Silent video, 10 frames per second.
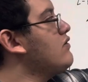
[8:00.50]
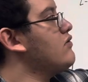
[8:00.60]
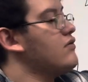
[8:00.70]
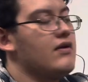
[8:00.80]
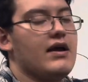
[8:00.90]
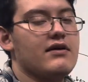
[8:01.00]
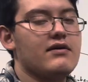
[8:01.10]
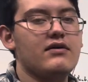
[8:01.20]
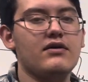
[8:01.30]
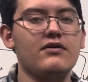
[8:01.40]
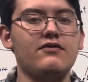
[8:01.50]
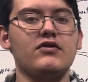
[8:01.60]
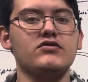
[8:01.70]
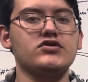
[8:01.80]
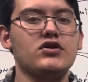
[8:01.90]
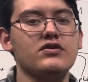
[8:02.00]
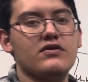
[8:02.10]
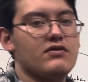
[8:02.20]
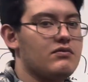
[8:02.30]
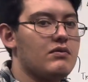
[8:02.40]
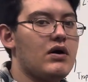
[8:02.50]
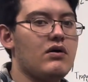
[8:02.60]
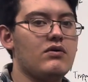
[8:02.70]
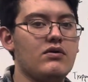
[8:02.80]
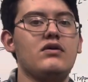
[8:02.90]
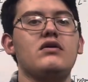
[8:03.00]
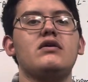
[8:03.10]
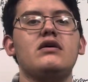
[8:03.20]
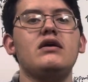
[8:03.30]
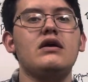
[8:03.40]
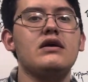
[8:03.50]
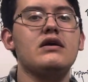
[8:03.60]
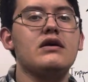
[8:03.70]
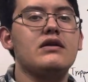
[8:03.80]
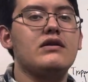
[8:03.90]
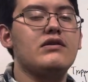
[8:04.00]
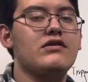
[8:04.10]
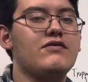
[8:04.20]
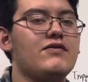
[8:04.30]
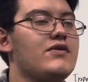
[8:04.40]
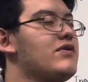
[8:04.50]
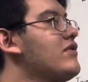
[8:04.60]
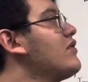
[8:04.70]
two flow charts? Well, this is for